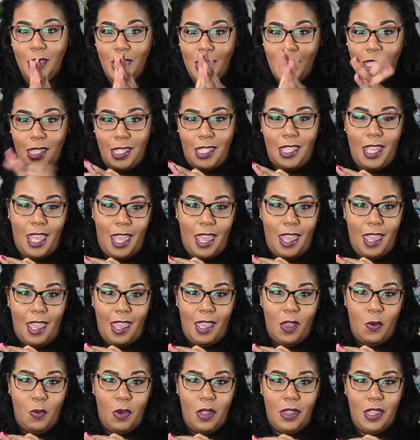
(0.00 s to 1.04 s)

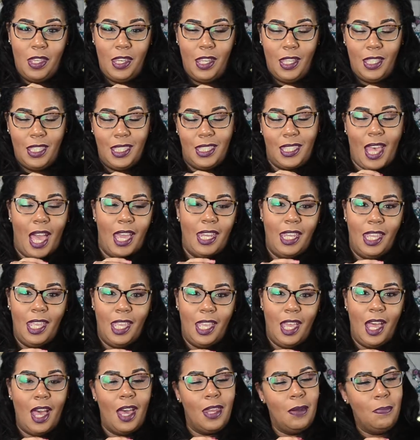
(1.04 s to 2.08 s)
today with an
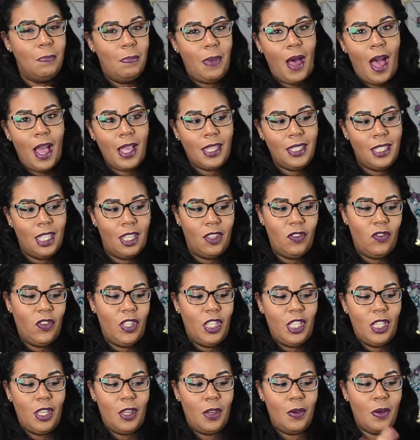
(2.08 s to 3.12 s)
exciting unboxing
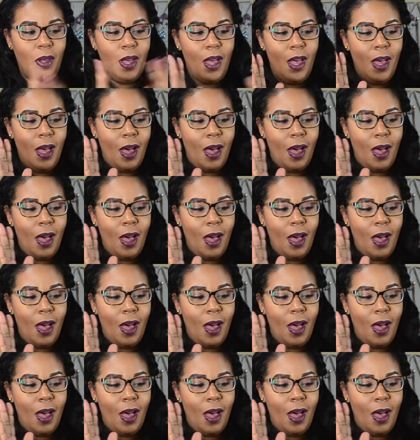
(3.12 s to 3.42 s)
video.